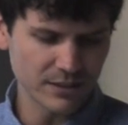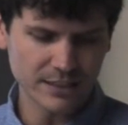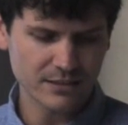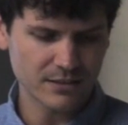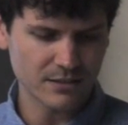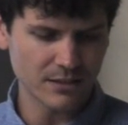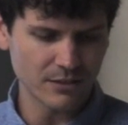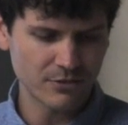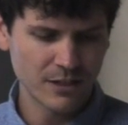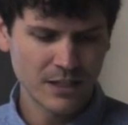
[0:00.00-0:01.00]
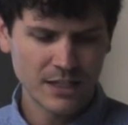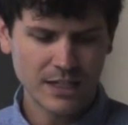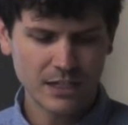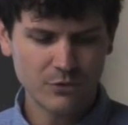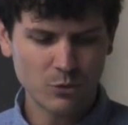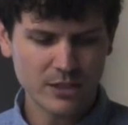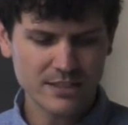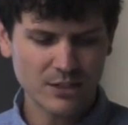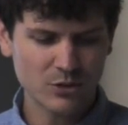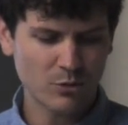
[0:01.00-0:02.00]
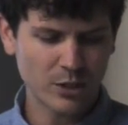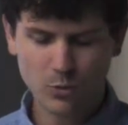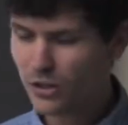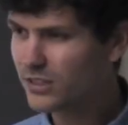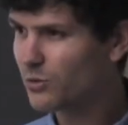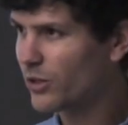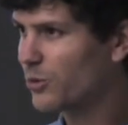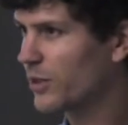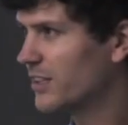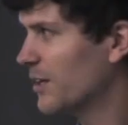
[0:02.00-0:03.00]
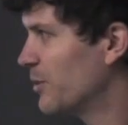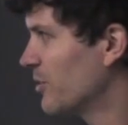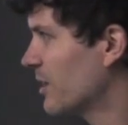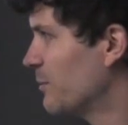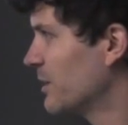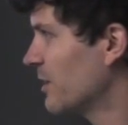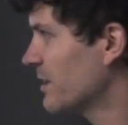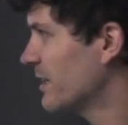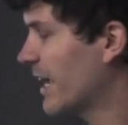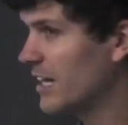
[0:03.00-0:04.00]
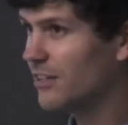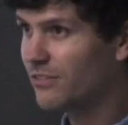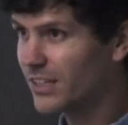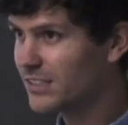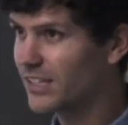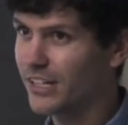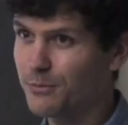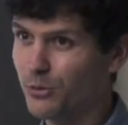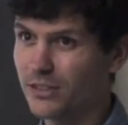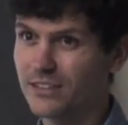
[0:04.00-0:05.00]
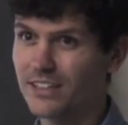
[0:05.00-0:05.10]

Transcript: links to stuff. And if you want to see how Twine works and want a quick demo, come and talk to any of us at any point